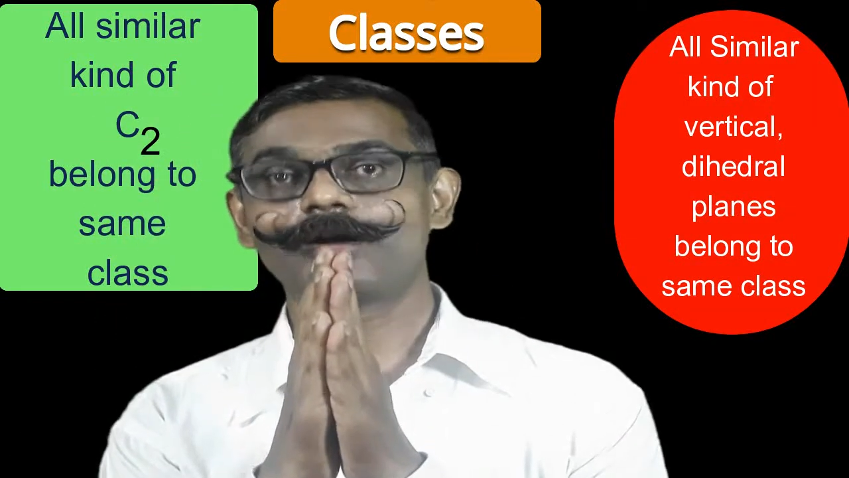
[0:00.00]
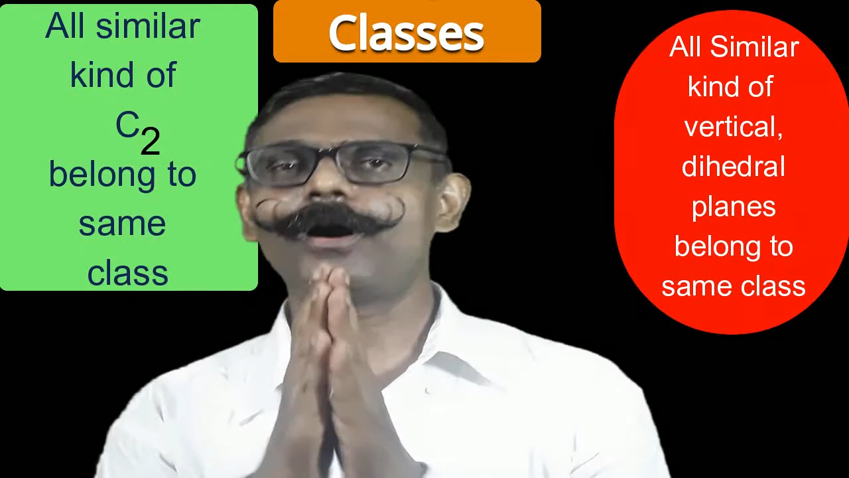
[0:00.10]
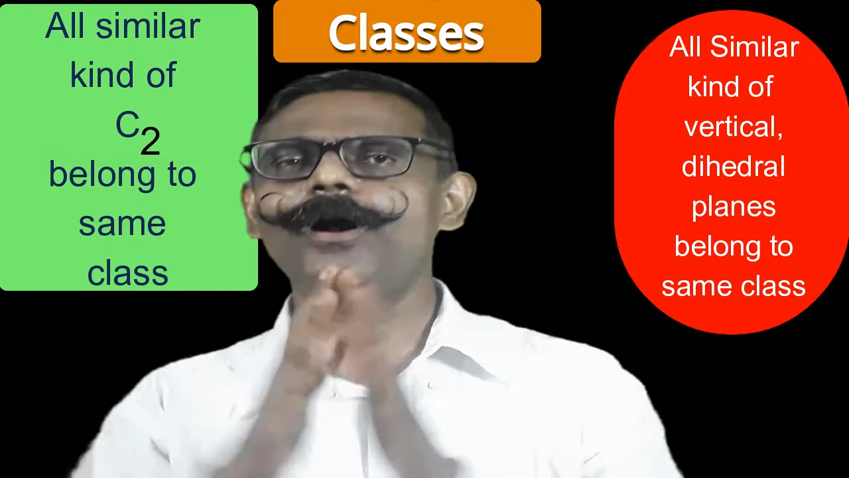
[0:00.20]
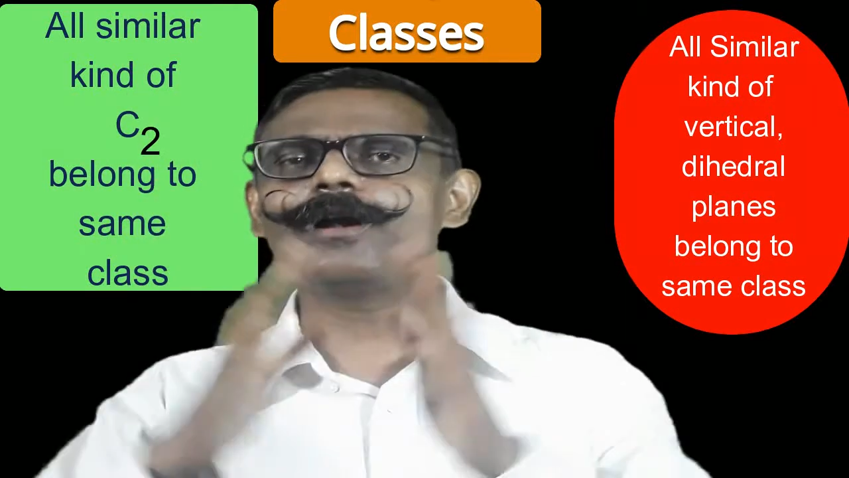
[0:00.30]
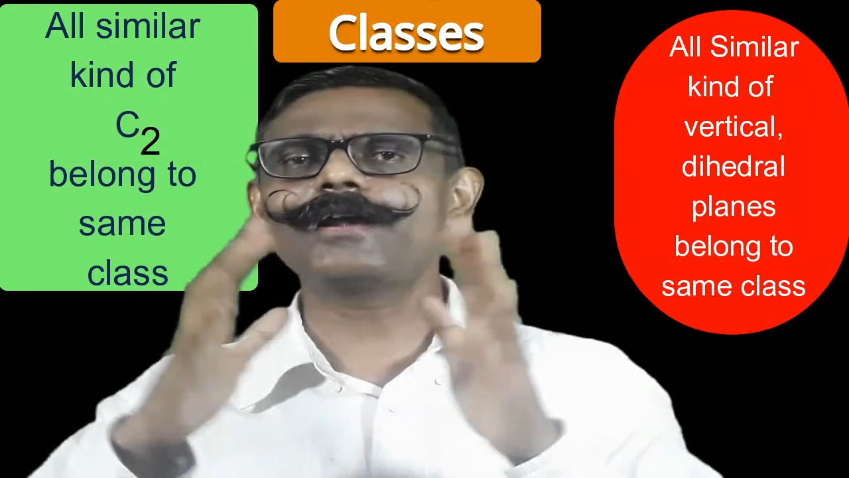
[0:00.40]

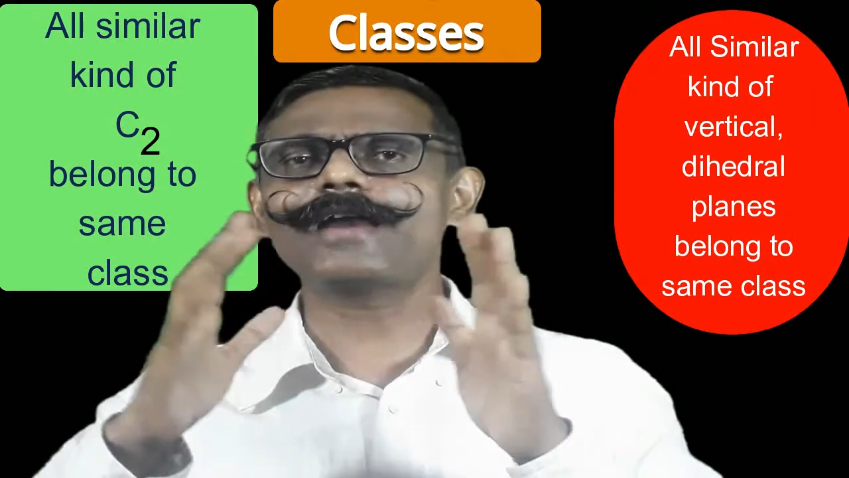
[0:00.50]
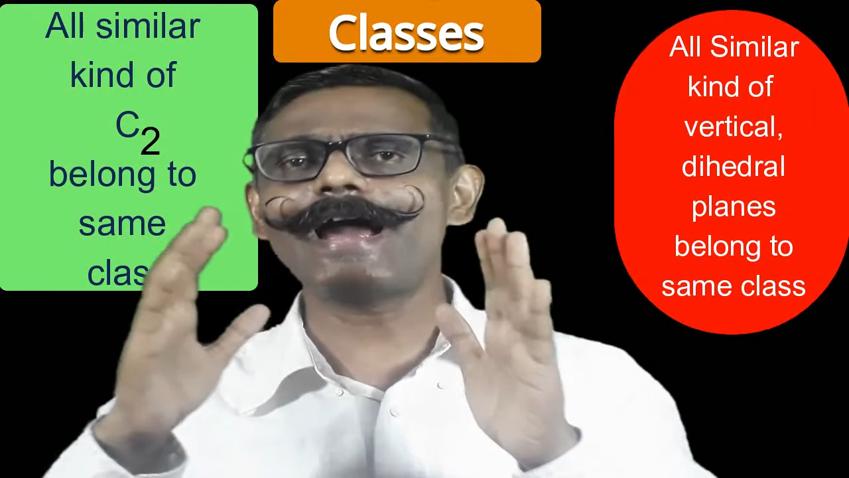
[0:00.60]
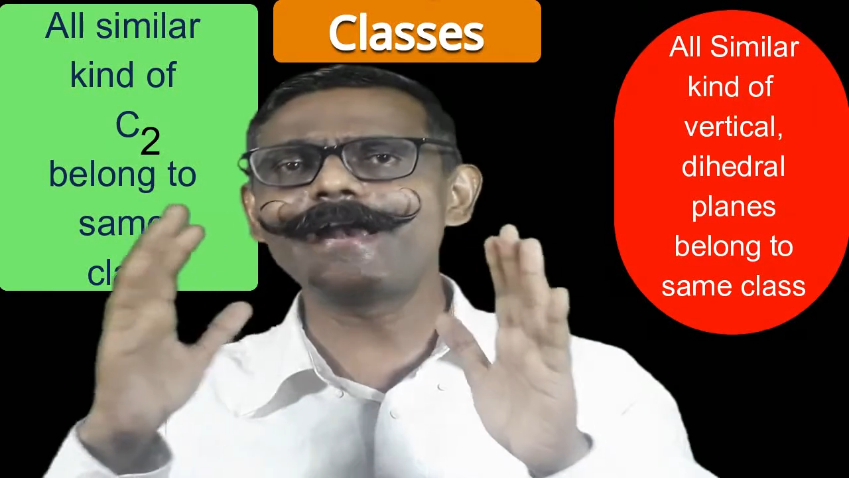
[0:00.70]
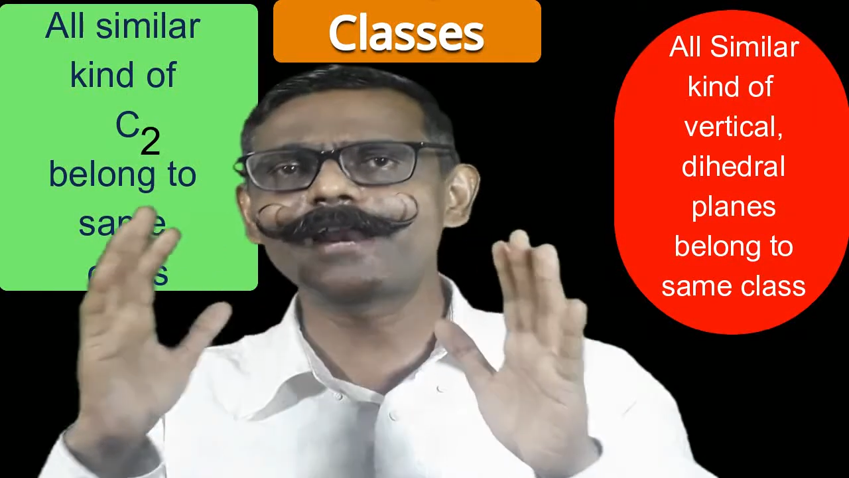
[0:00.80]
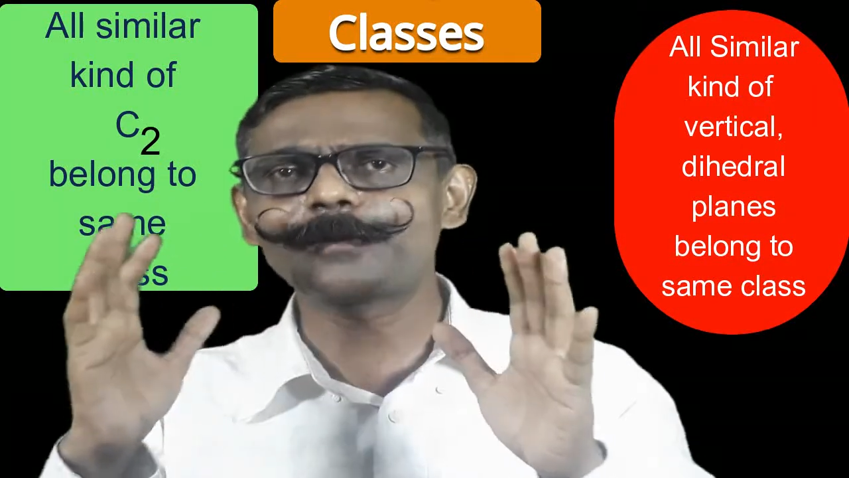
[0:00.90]
All
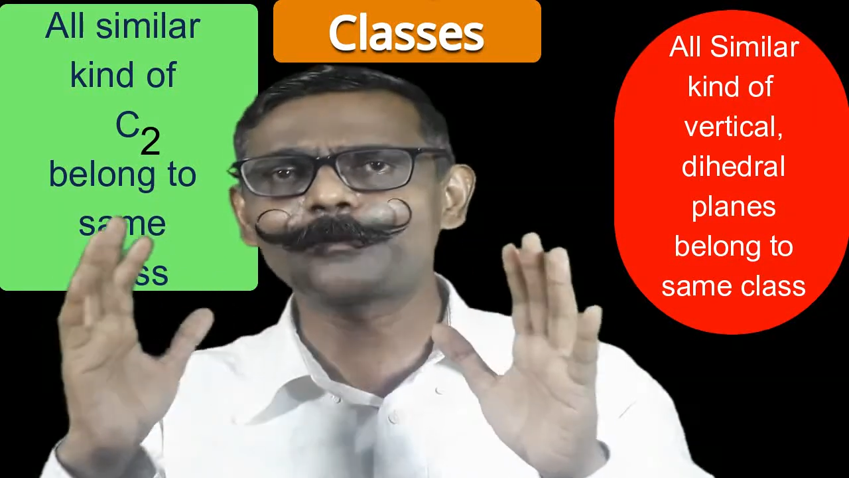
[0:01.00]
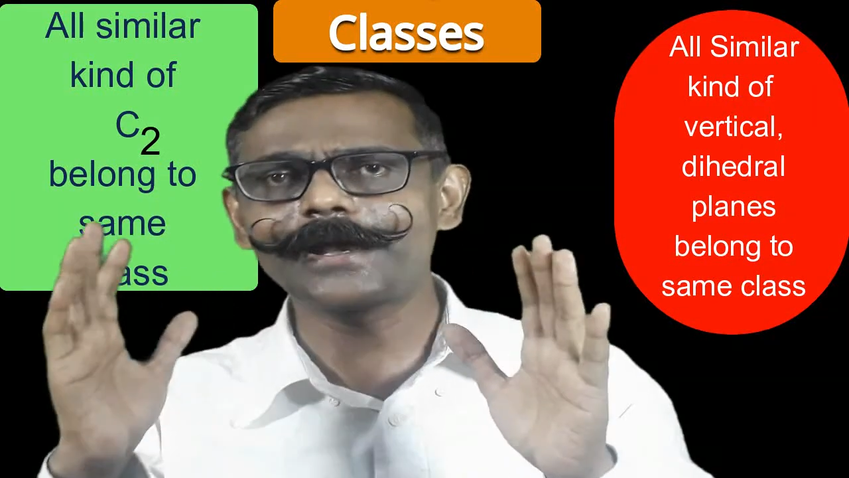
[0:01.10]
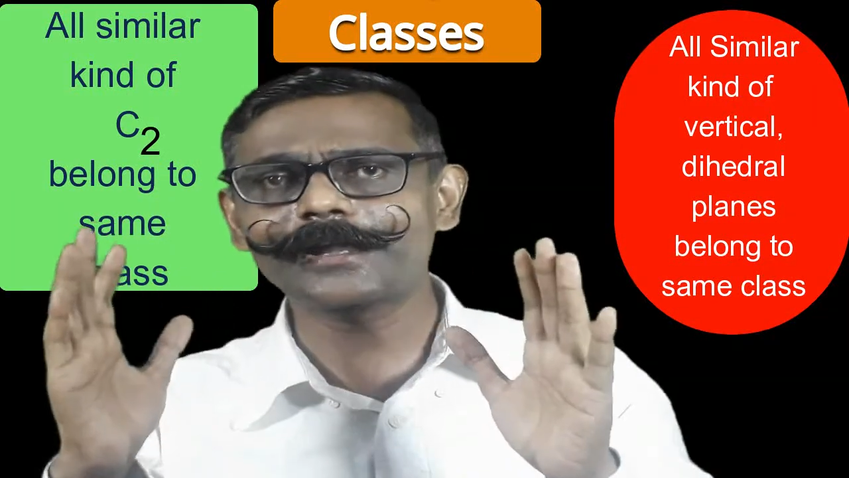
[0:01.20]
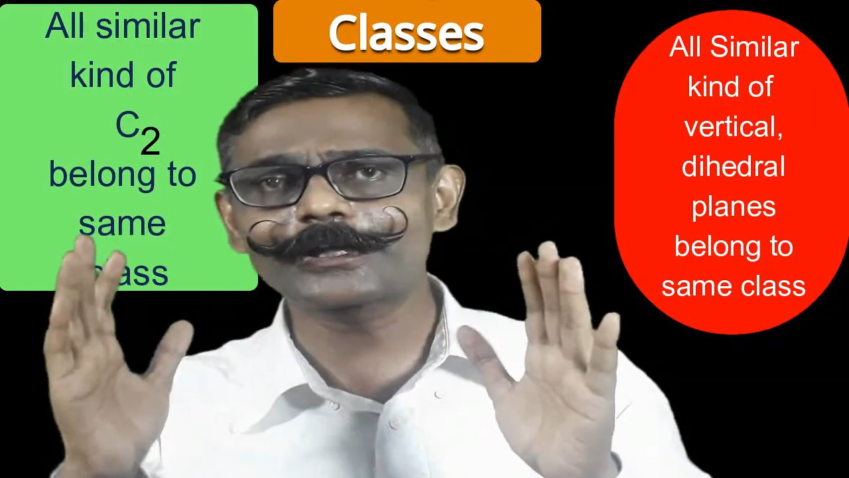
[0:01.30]
diagonal plane